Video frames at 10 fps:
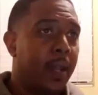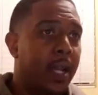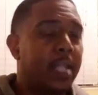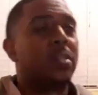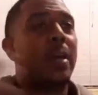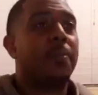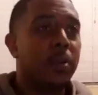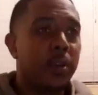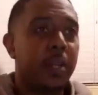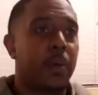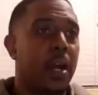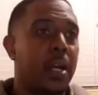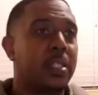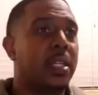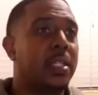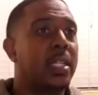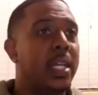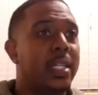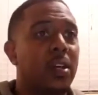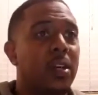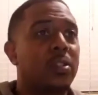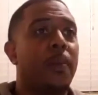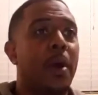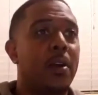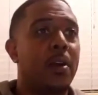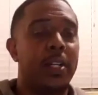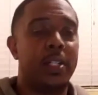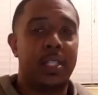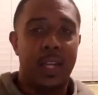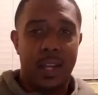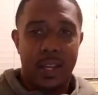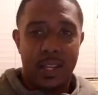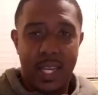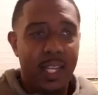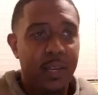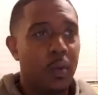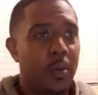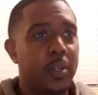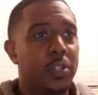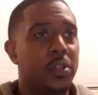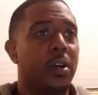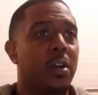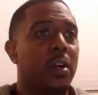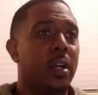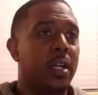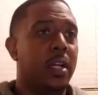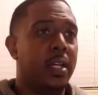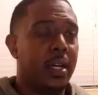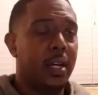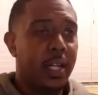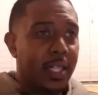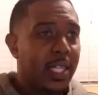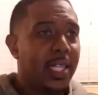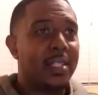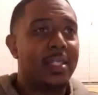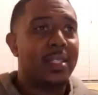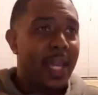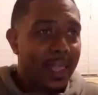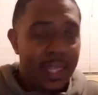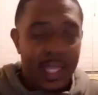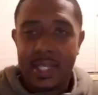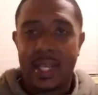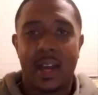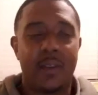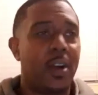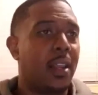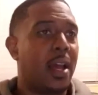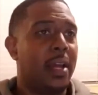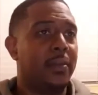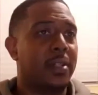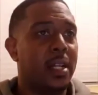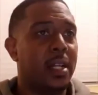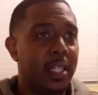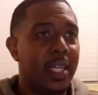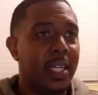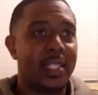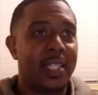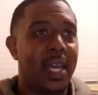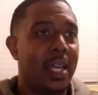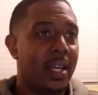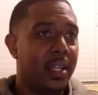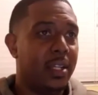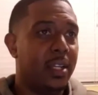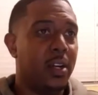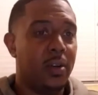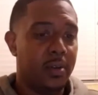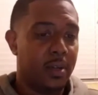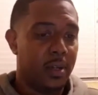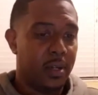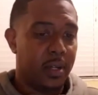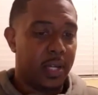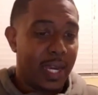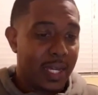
And so that pruning process is also a part of us getting more mature, cutting things, dead things out of our lives, cutting things that, you know, not